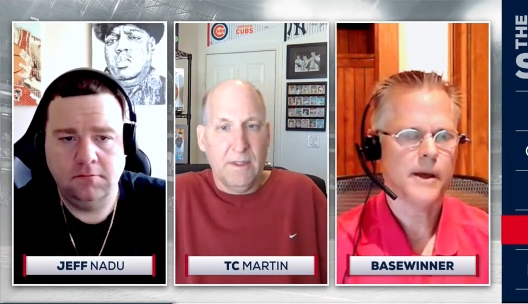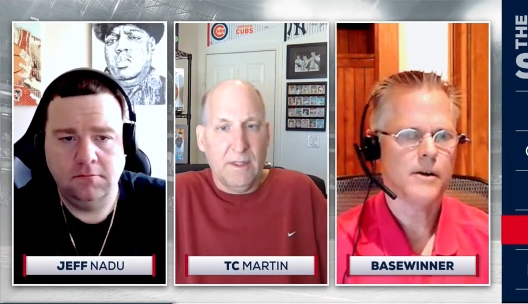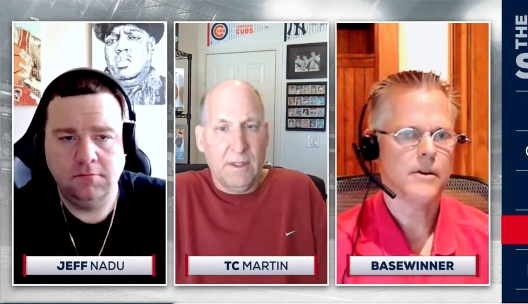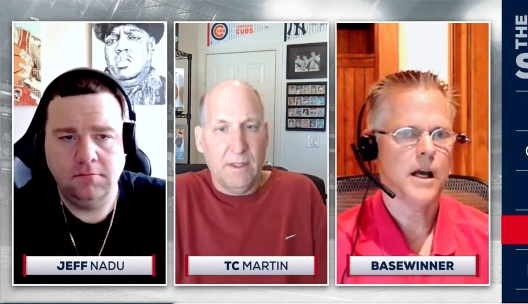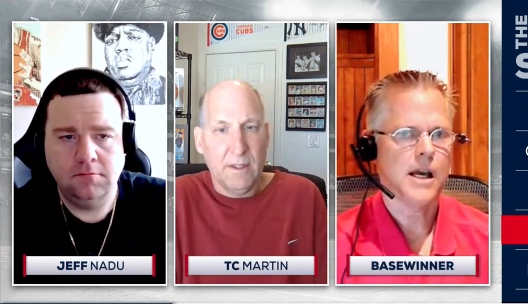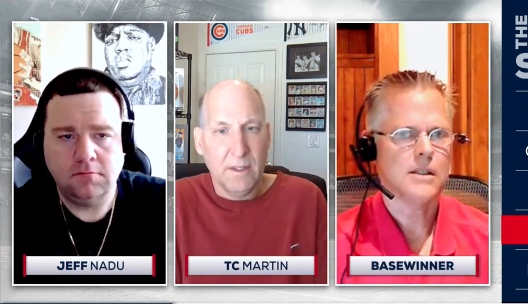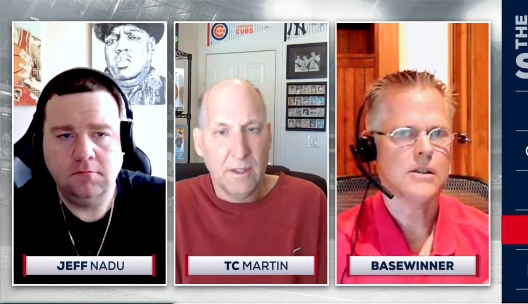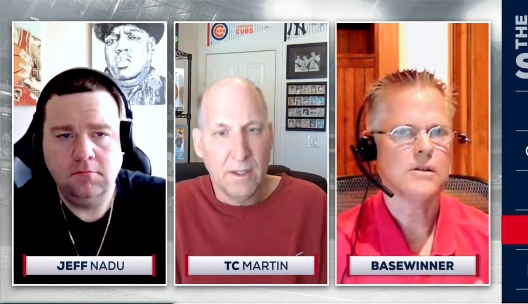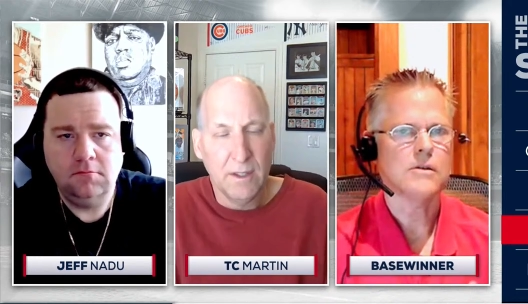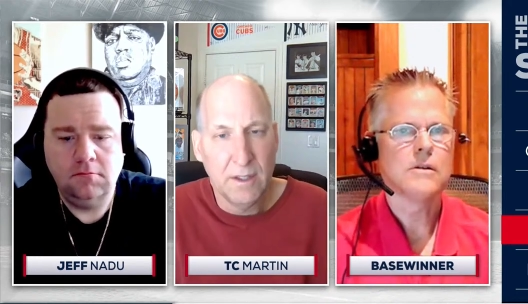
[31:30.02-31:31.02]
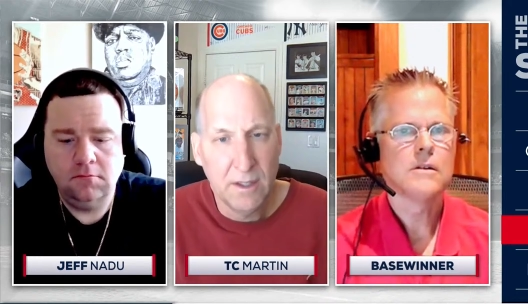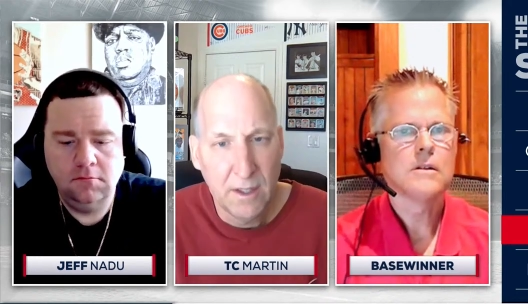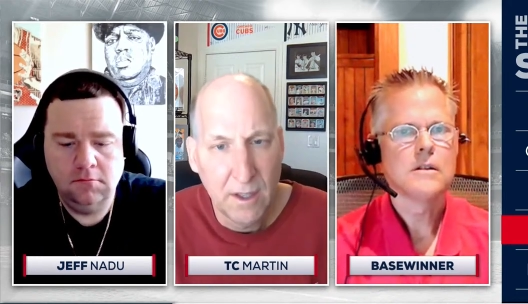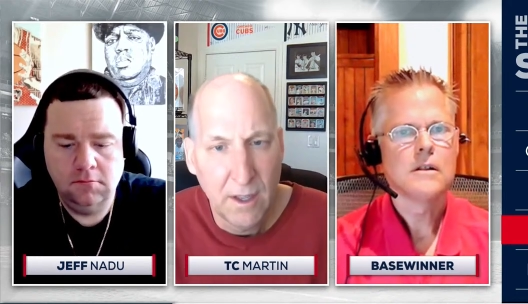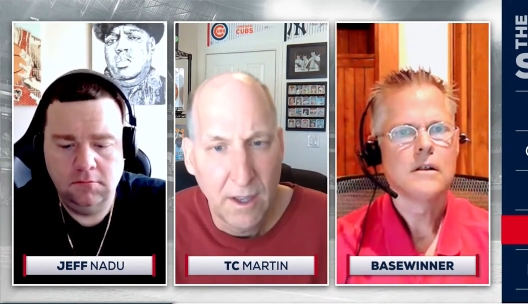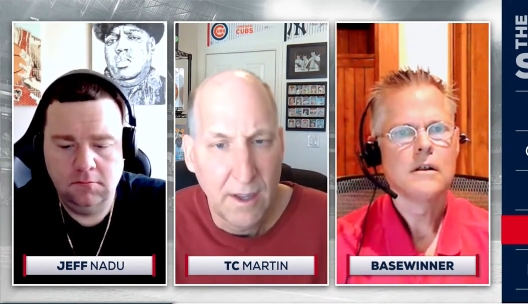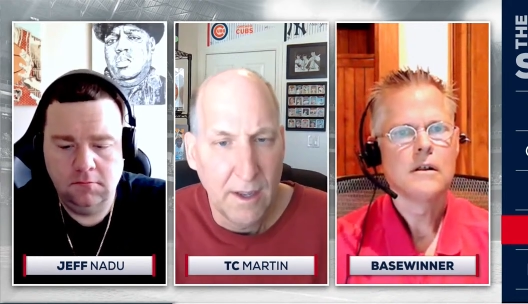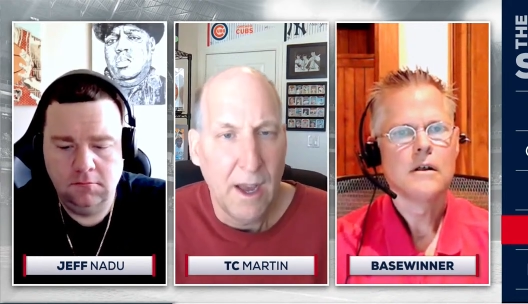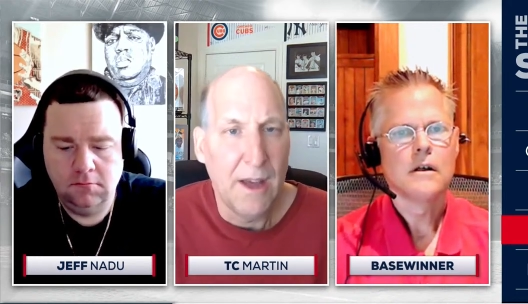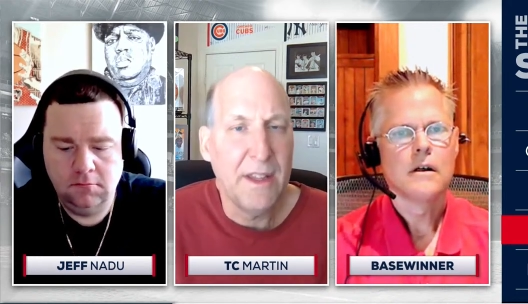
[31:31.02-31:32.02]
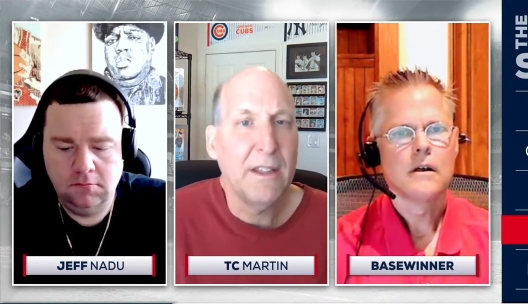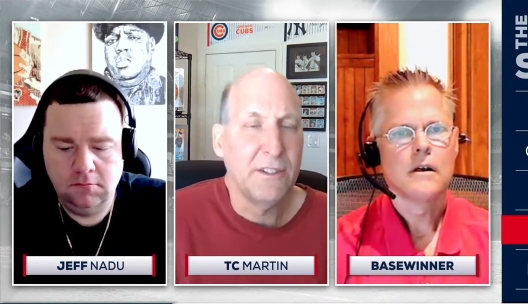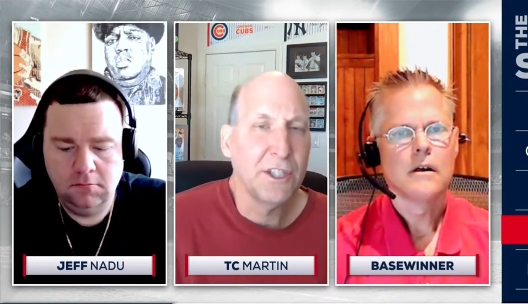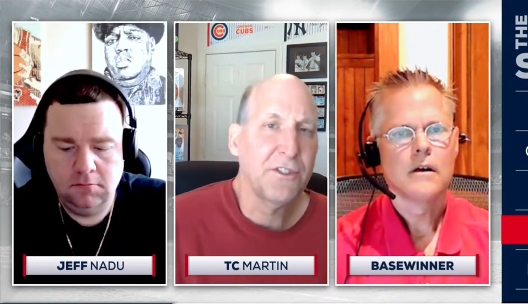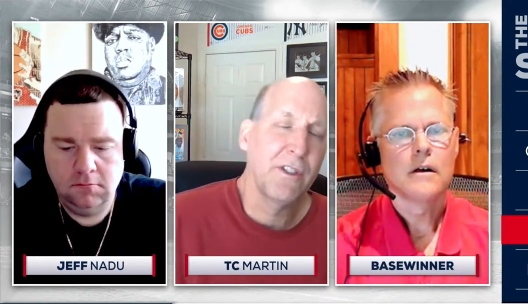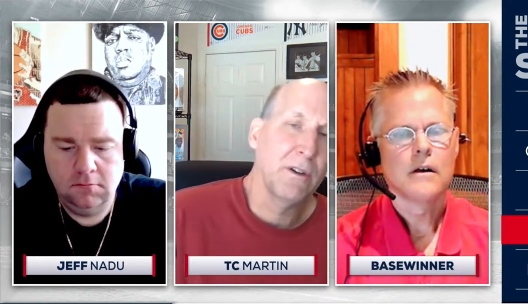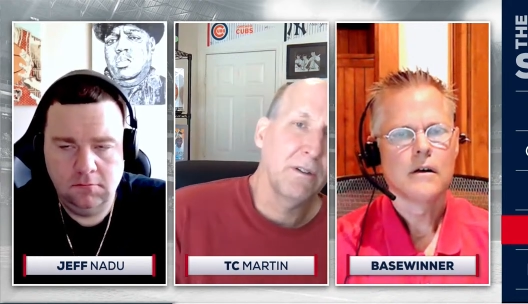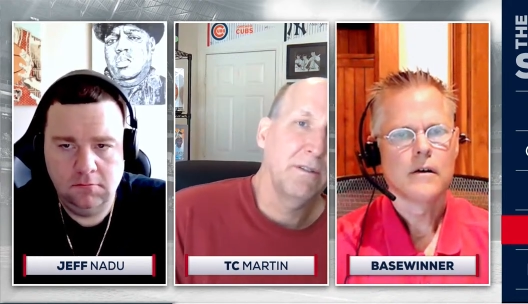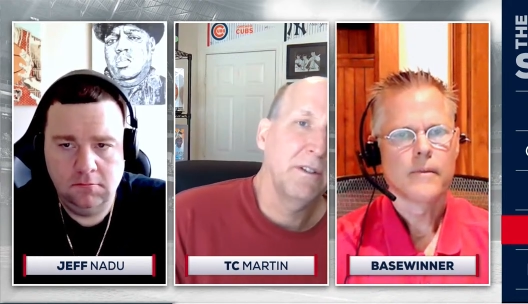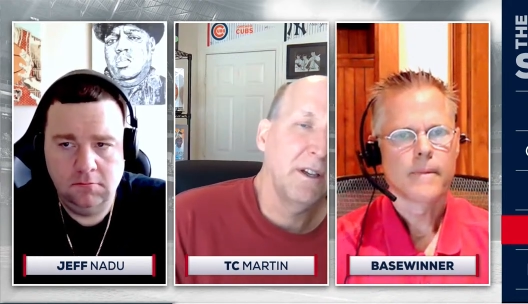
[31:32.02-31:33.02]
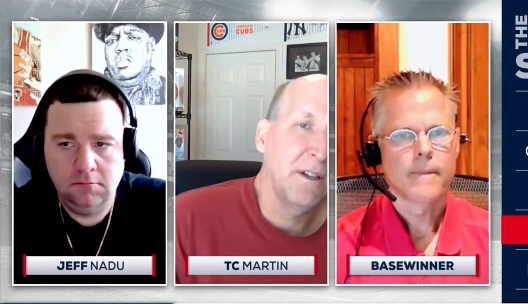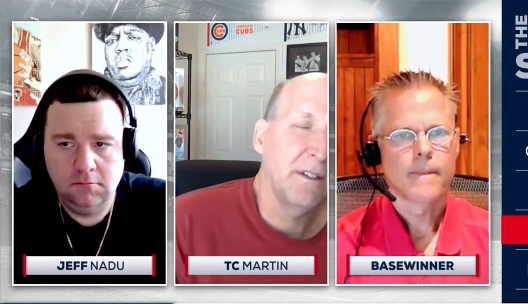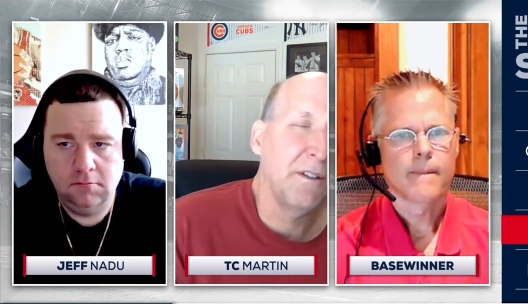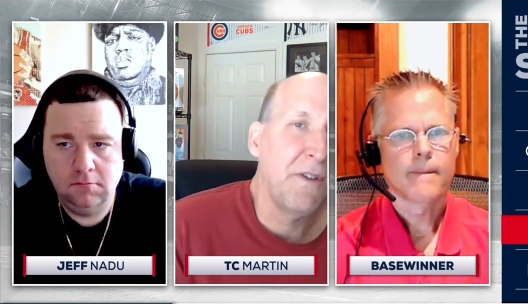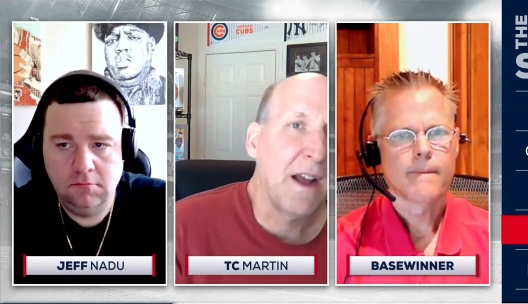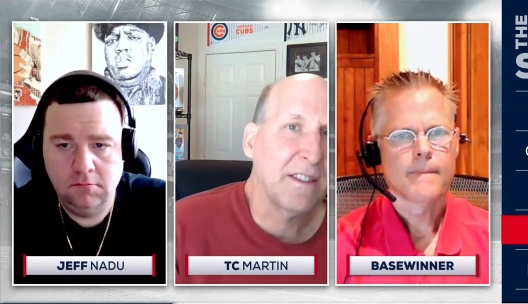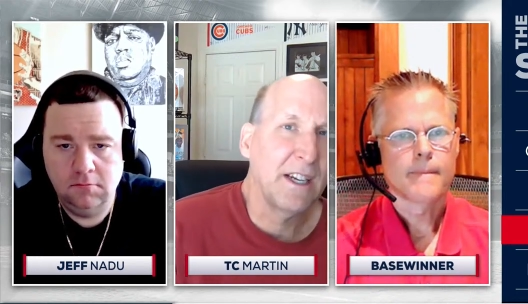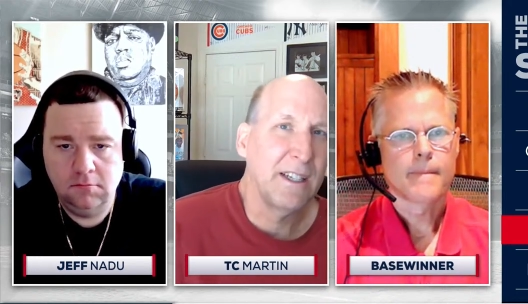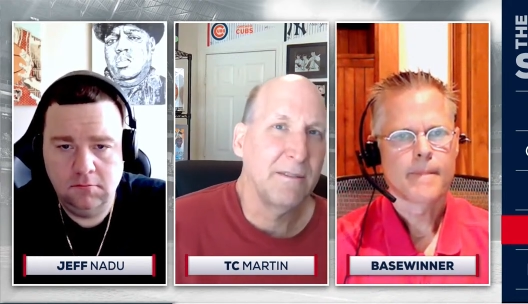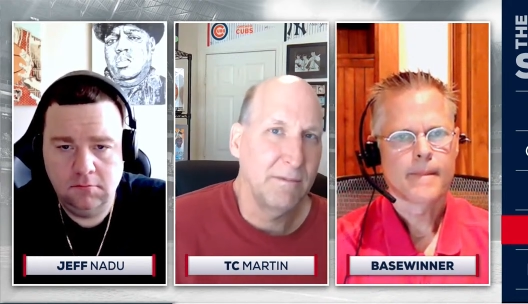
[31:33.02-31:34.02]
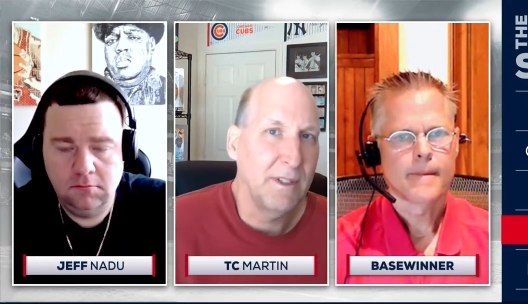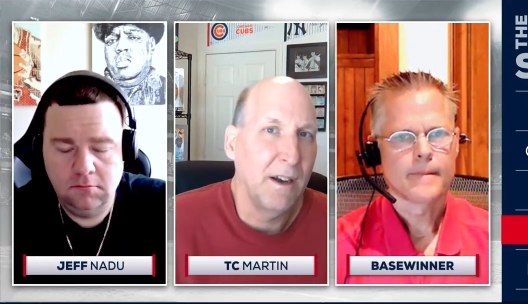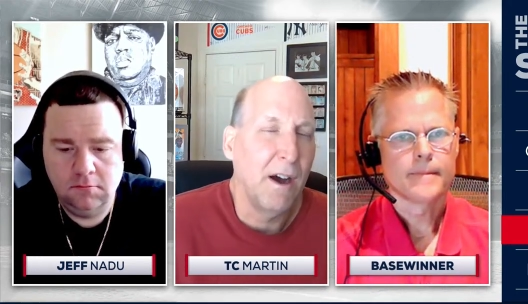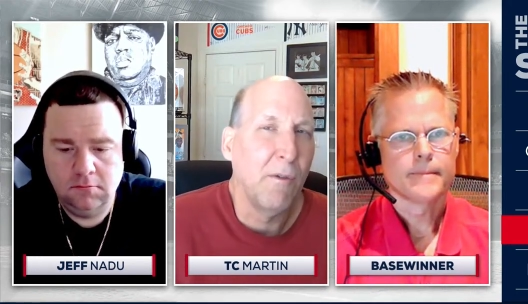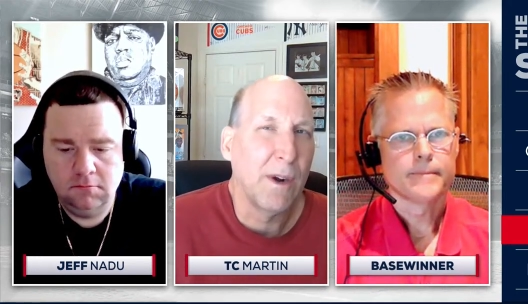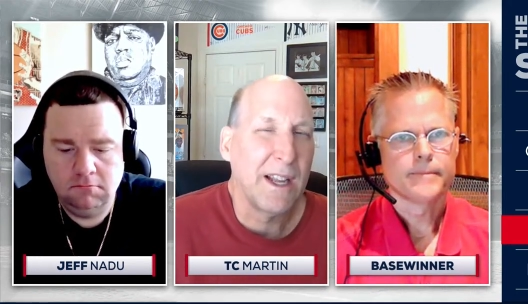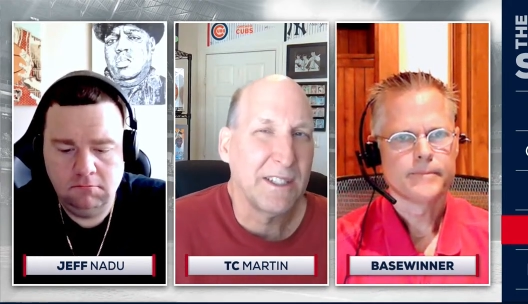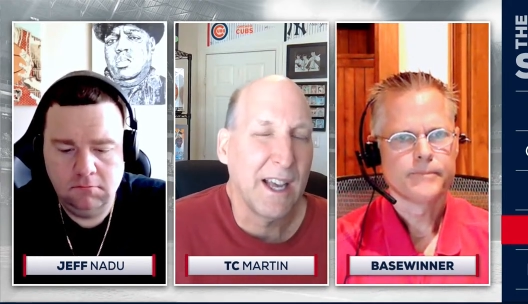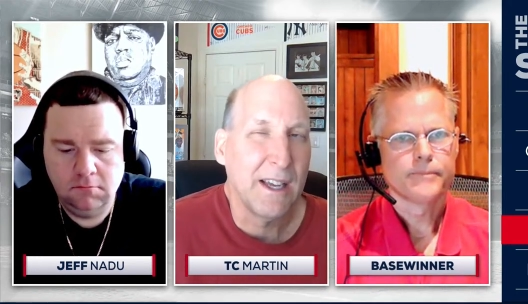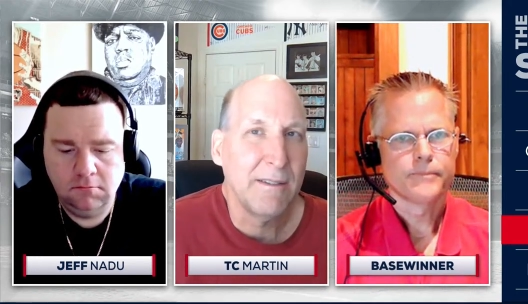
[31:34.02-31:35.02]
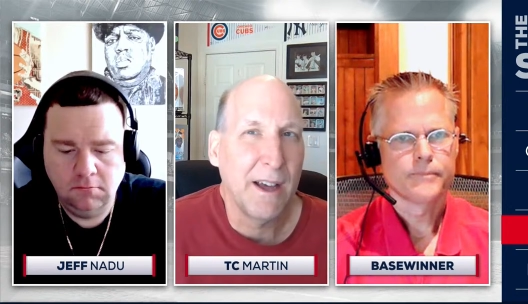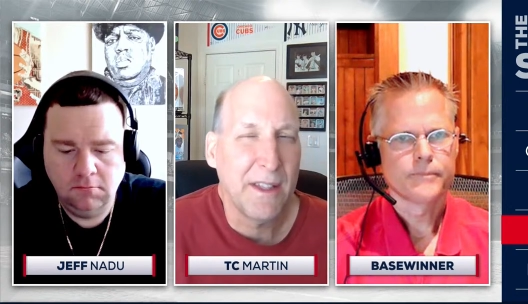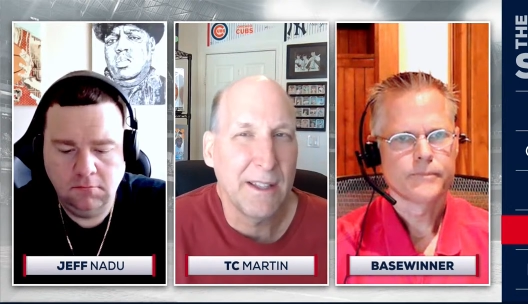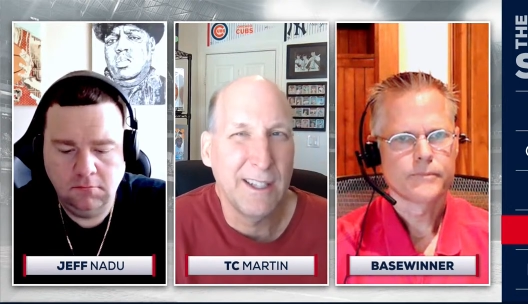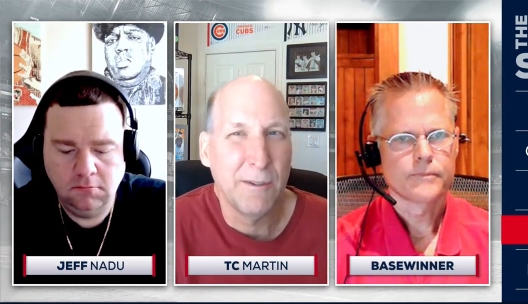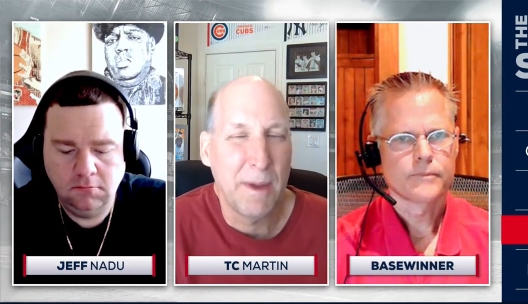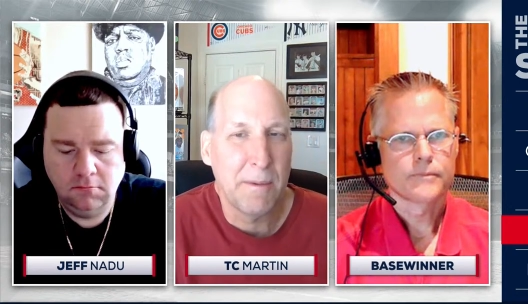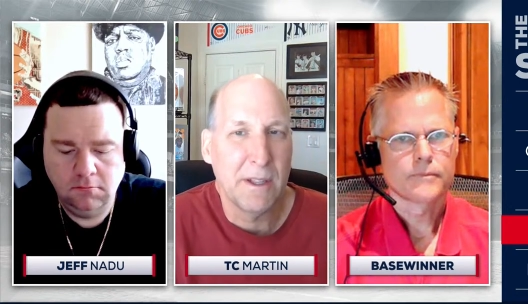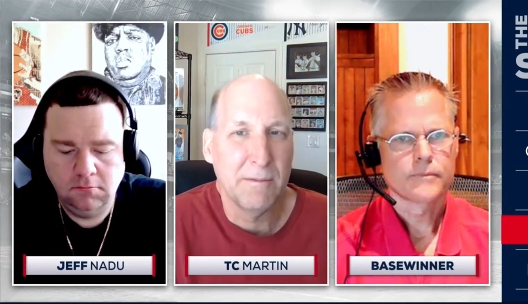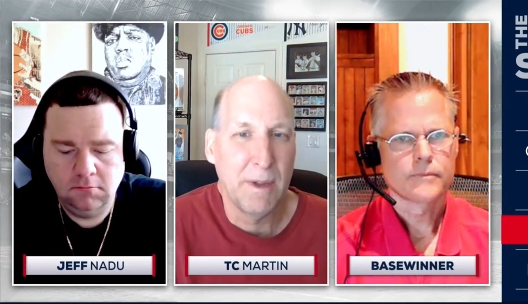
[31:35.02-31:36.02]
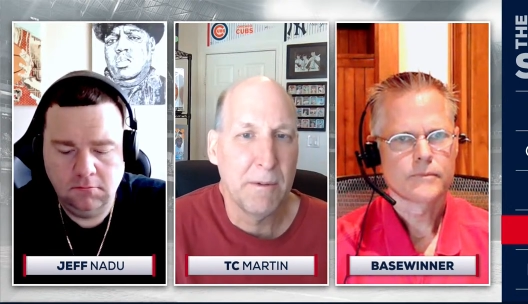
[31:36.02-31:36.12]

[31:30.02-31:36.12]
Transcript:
Speaker 1: bit better than I do.
Speaker 2: I think just the fact that of what I said, I think, maybe a